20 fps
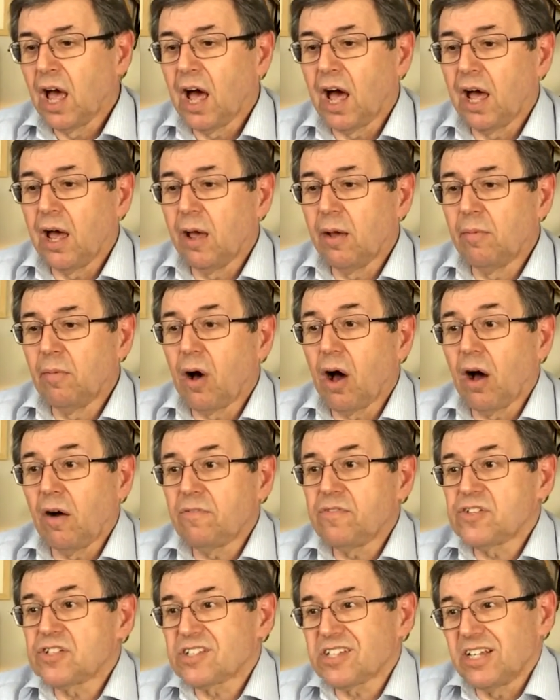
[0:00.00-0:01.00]
Um,
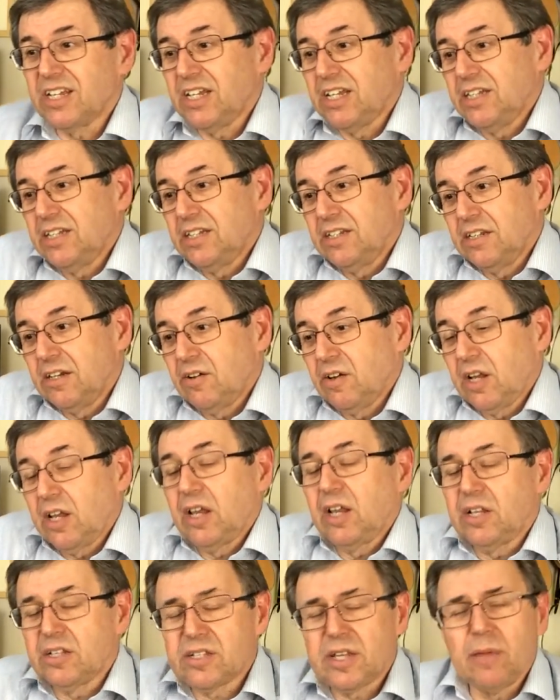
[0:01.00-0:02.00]
obviously, you know, it,
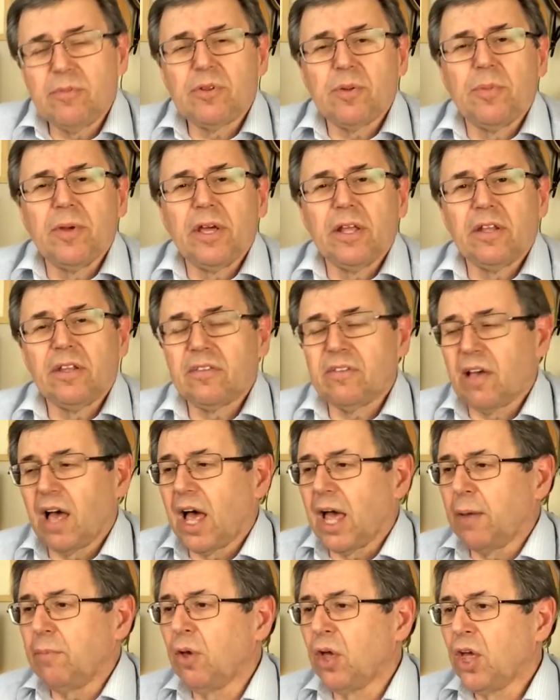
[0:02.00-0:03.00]
it, seemed to me at the
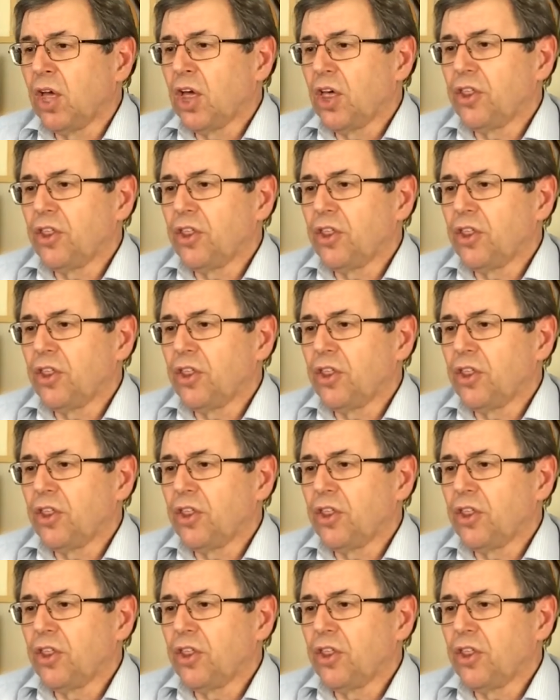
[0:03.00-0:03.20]
time